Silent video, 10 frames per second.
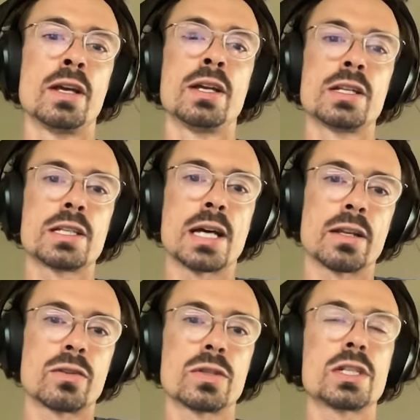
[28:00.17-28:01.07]
started
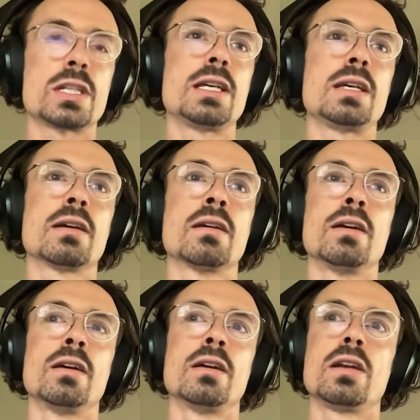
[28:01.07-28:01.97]
to see
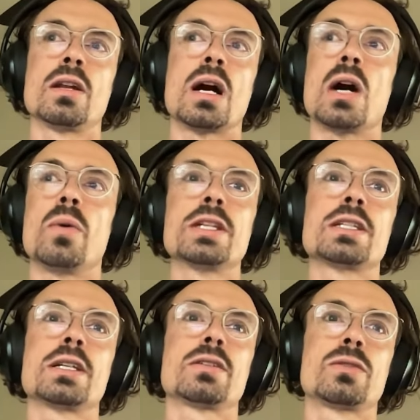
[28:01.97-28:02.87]
how is it
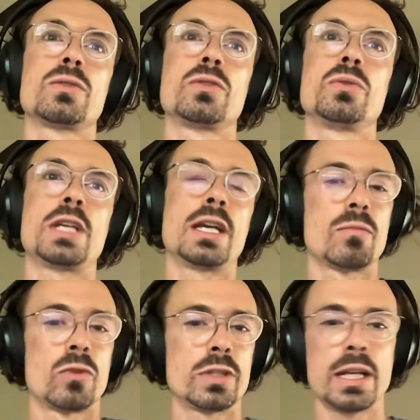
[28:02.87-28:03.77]
to take a
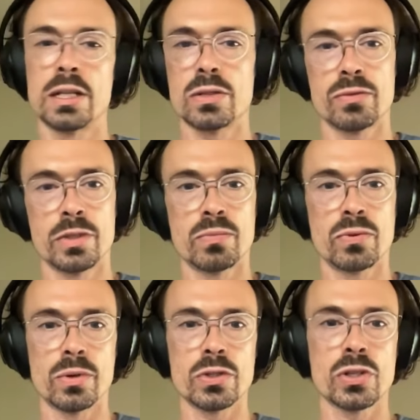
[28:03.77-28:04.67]
more data-driven
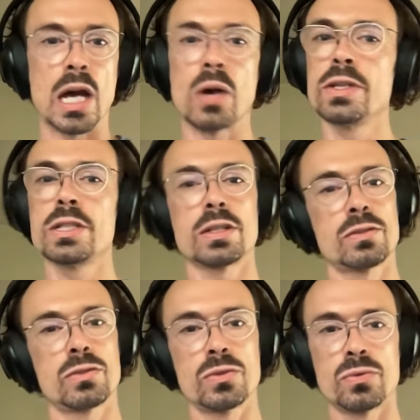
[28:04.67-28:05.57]
approach? How is it
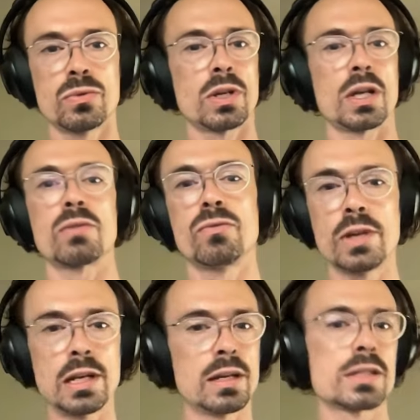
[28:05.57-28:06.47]
to like
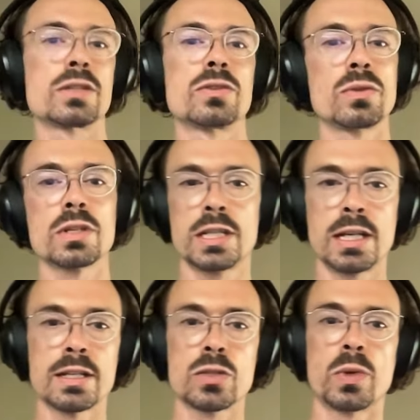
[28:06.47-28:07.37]
really listen to the
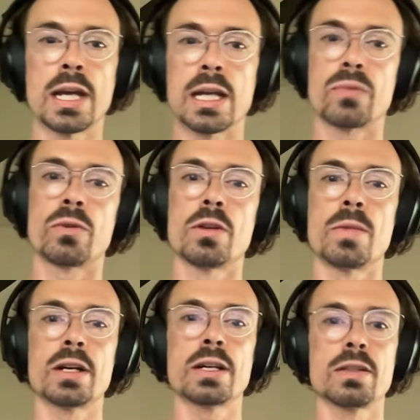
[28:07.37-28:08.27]
signals we're getting from the
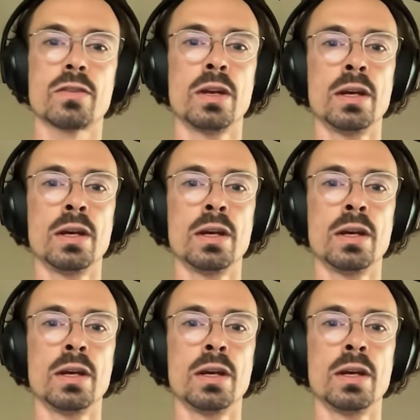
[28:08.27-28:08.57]
market?